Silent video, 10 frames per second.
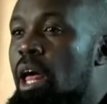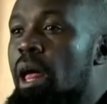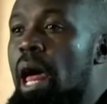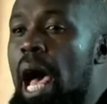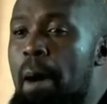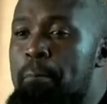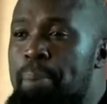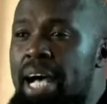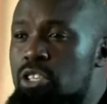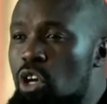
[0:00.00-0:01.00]
A
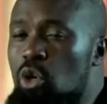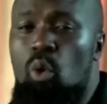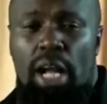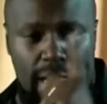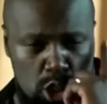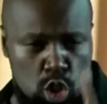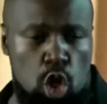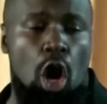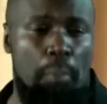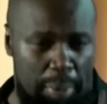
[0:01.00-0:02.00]
person who can
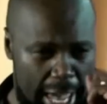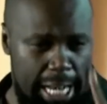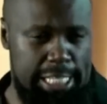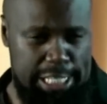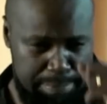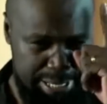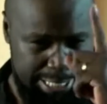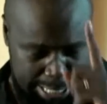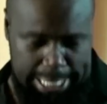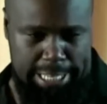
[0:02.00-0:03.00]
stop
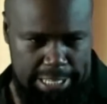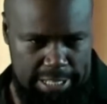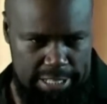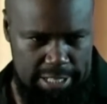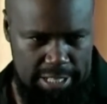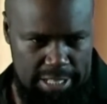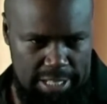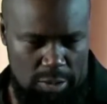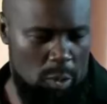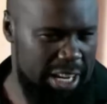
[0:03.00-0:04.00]
LGBT,
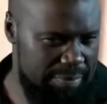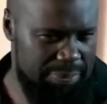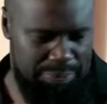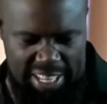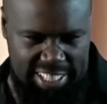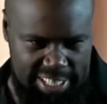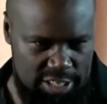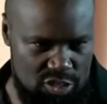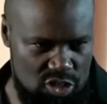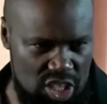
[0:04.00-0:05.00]
whatever thing it is
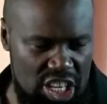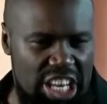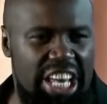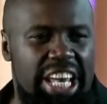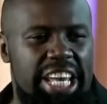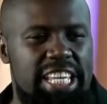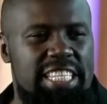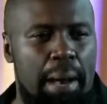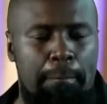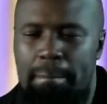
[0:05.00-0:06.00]
a
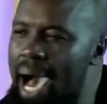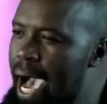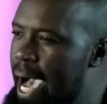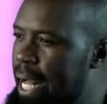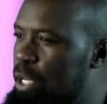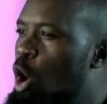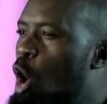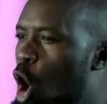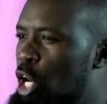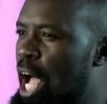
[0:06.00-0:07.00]
man or
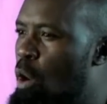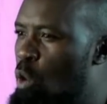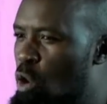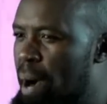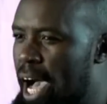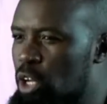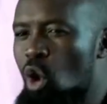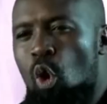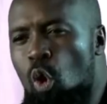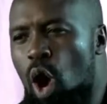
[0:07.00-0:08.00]
a woman
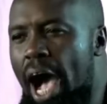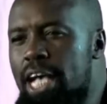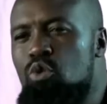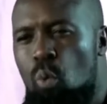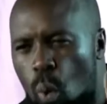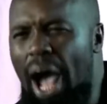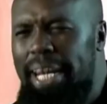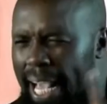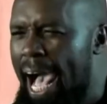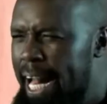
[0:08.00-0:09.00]
who has
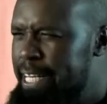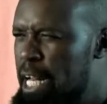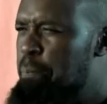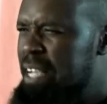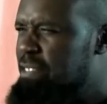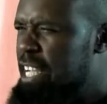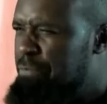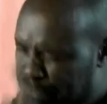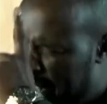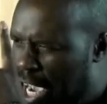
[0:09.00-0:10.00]
100%
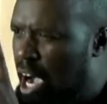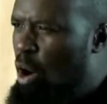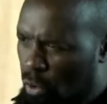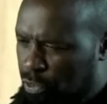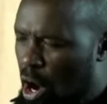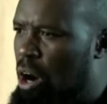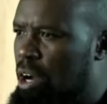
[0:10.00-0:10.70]
fear of God.